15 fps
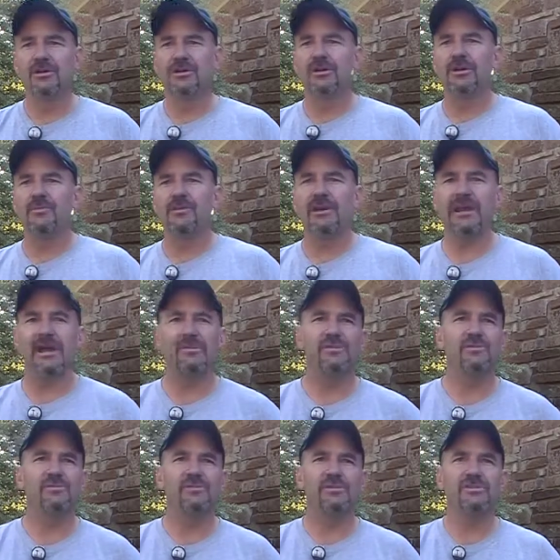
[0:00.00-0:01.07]
And what
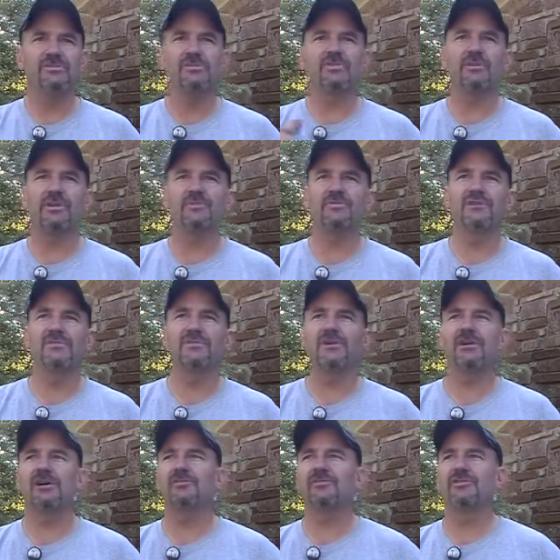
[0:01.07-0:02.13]
happens when you scrub something
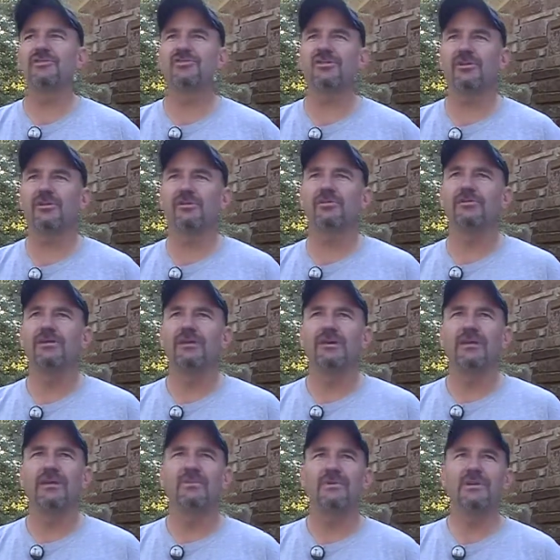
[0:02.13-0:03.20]
off your soul,
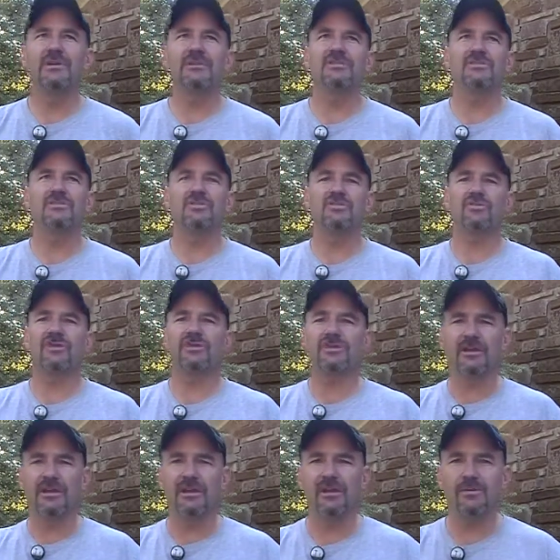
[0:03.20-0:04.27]
it begins to
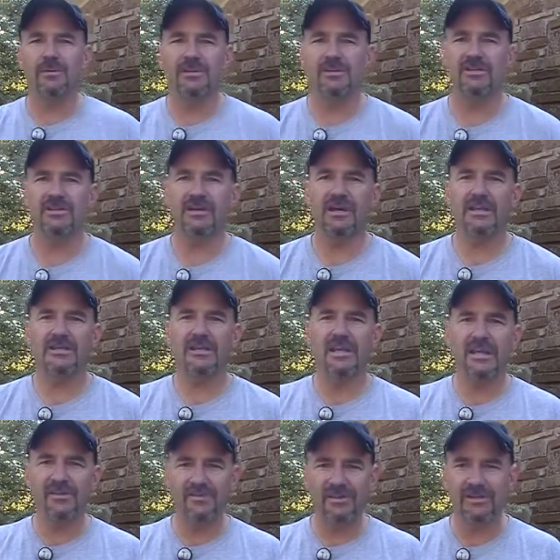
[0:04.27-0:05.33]
strengthen up, and it's not as
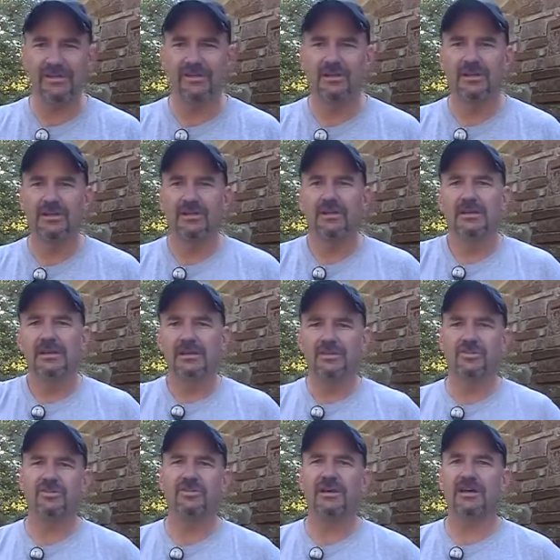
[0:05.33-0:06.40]
heavy, and
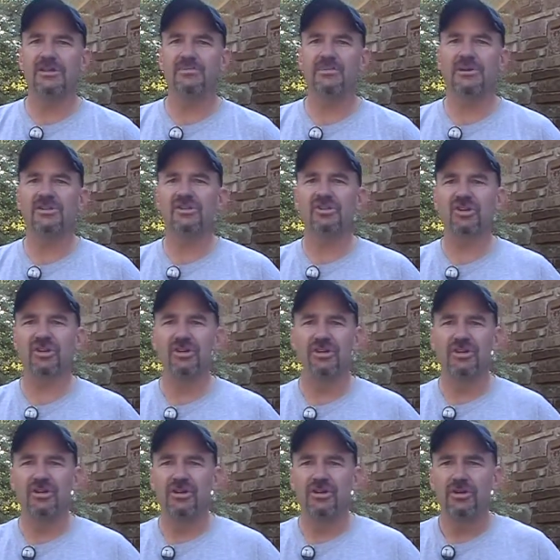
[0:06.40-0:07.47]
there's not as much,
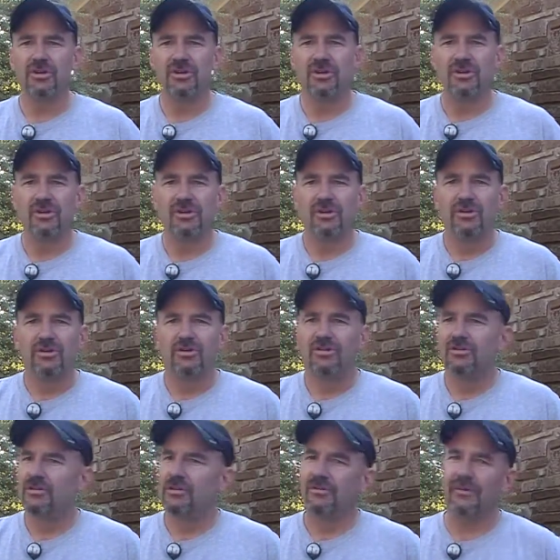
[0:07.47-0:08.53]

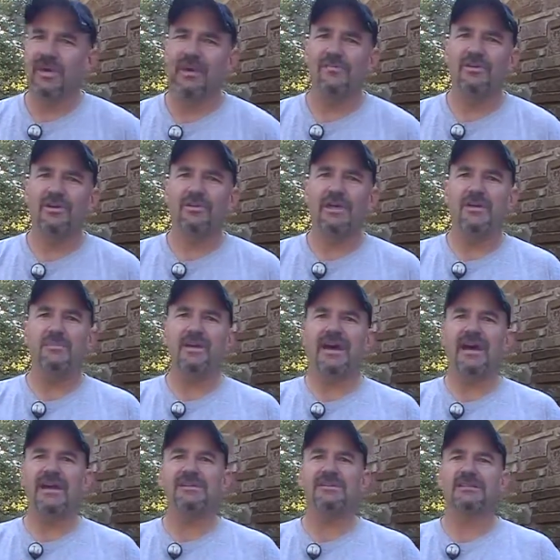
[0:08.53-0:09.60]
you don't have all that
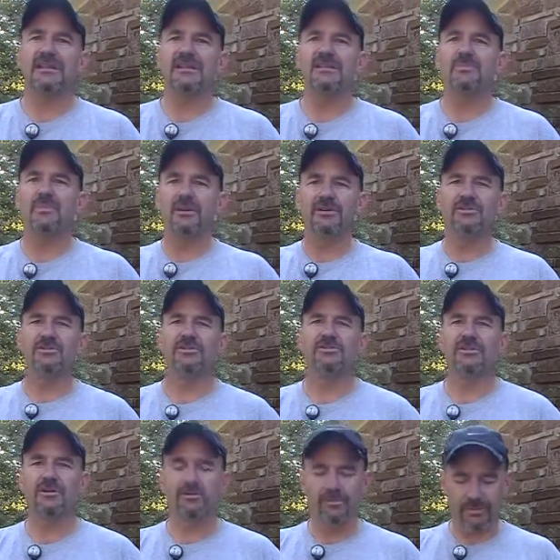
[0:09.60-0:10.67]
past laid upon your
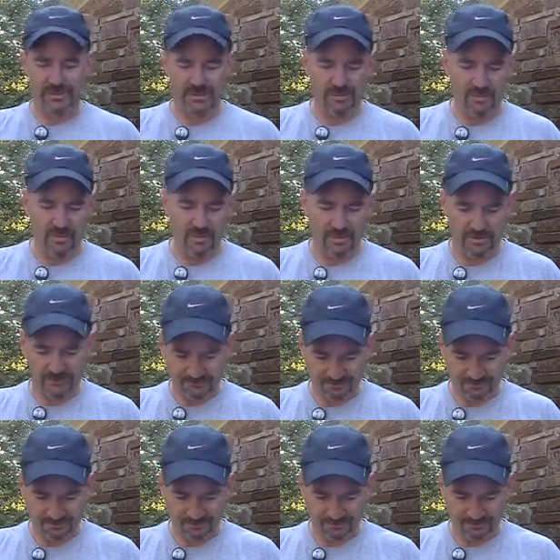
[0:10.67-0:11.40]
soul anymore.